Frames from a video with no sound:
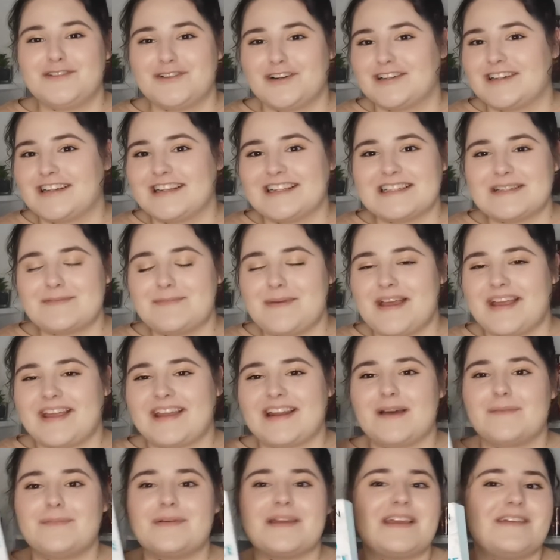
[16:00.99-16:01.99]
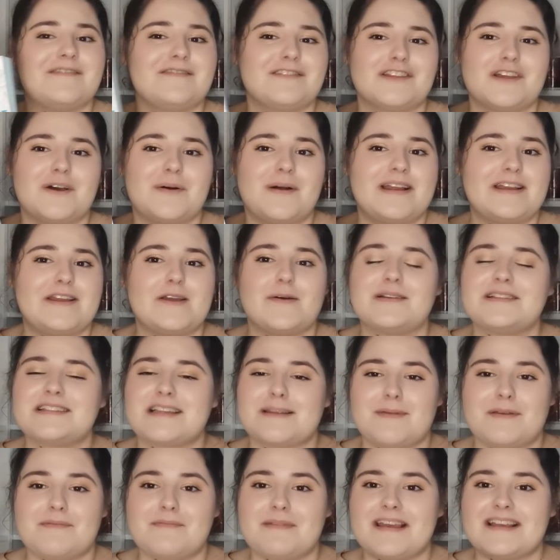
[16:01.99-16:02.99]
struggling to pick it up, even though I know it's
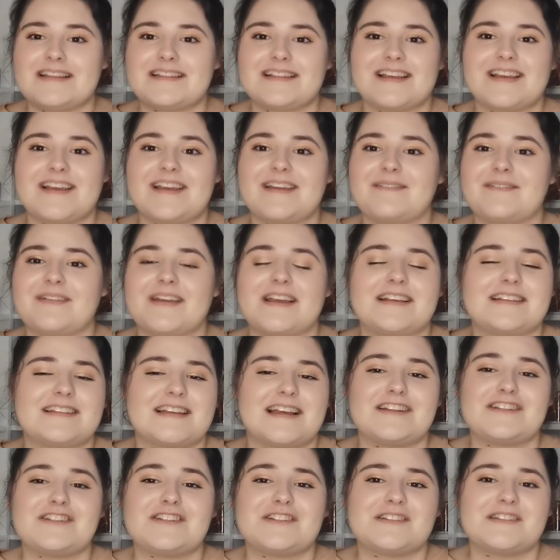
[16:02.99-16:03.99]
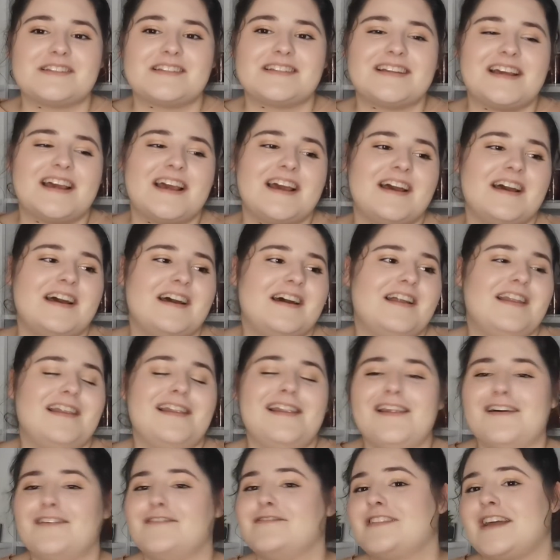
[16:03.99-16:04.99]
going to be amazing because I just
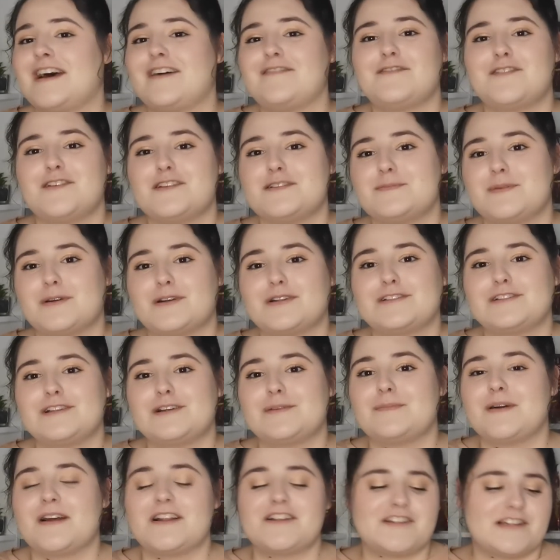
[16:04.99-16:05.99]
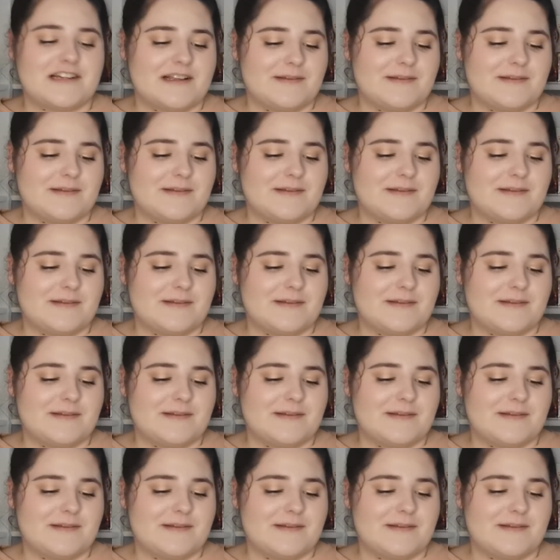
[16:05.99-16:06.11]
love that first book so much.